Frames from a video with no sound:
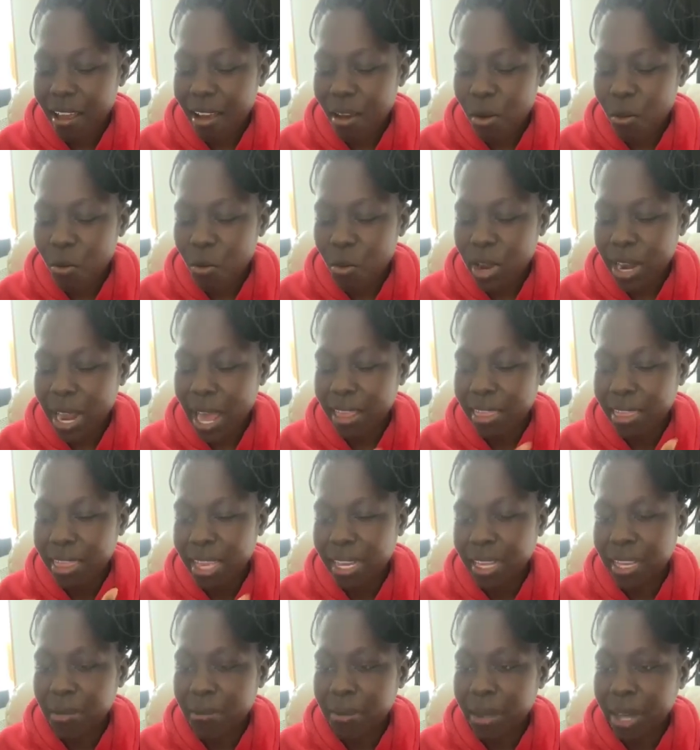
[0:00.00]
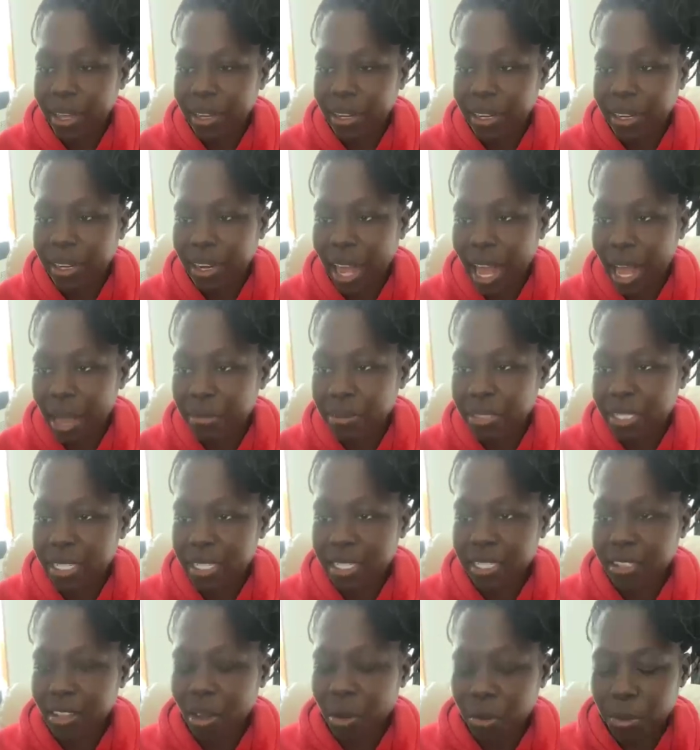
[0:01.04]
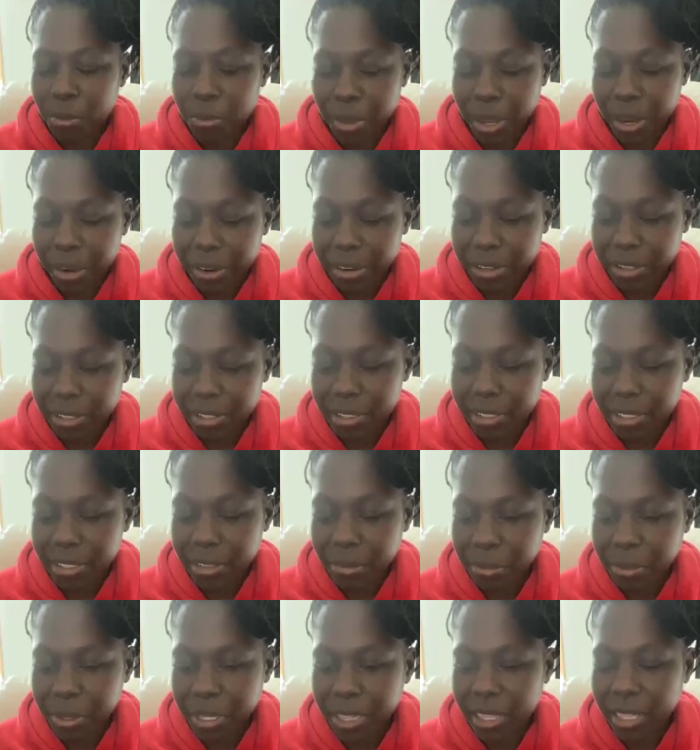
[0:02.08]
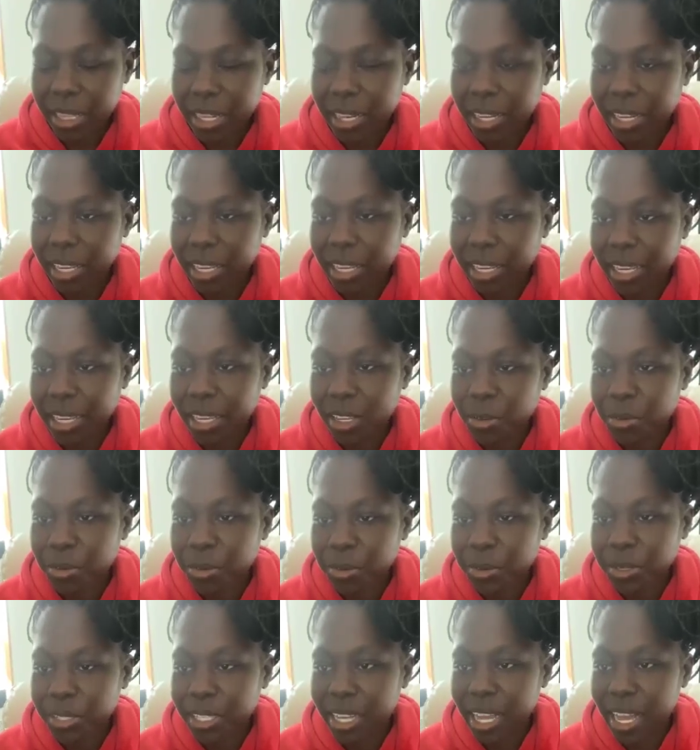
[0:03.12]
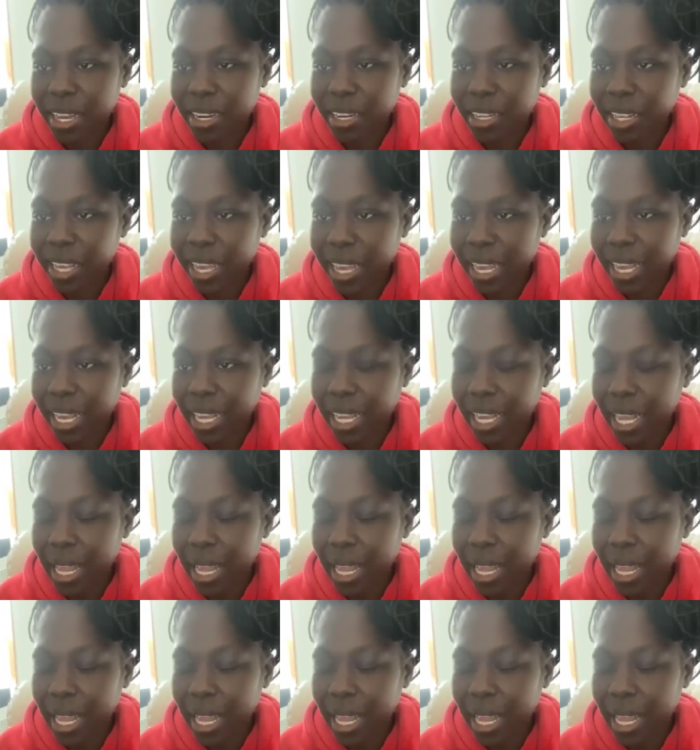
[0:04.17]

when I think about it, I'm just so embarrassed. But then again, you know, it's kind of like,